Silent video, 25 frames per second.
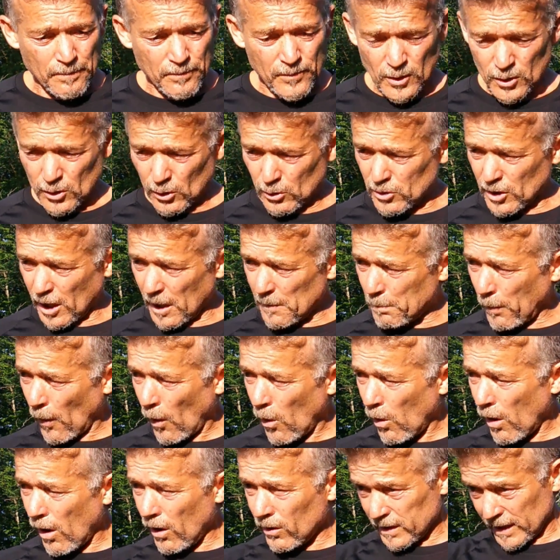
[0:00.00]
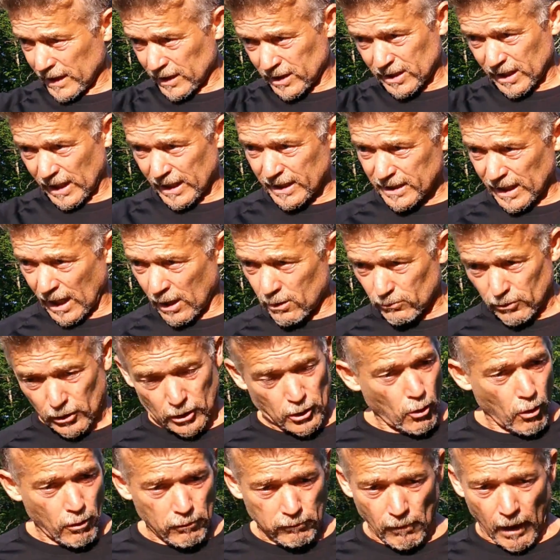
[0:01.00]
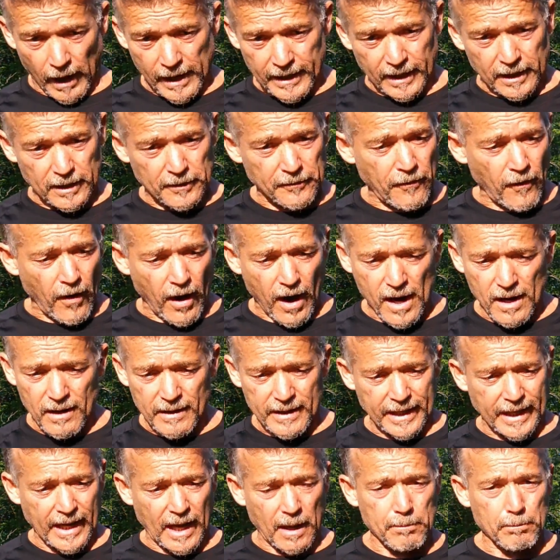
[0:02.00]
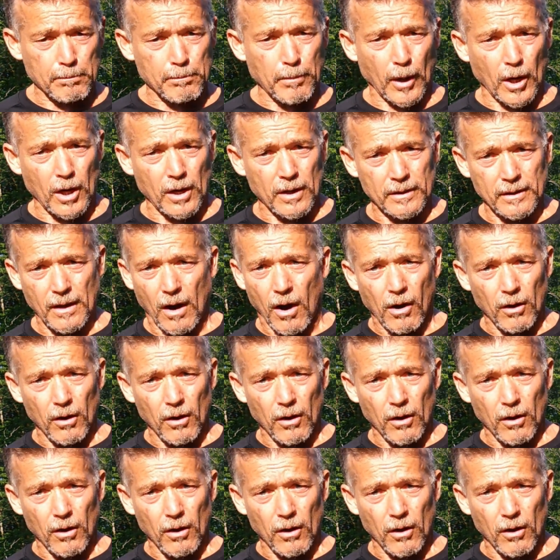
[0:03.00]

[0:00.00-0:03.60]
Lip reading: As soon as I pull all these things out, they're going right in a fire and getting burnt.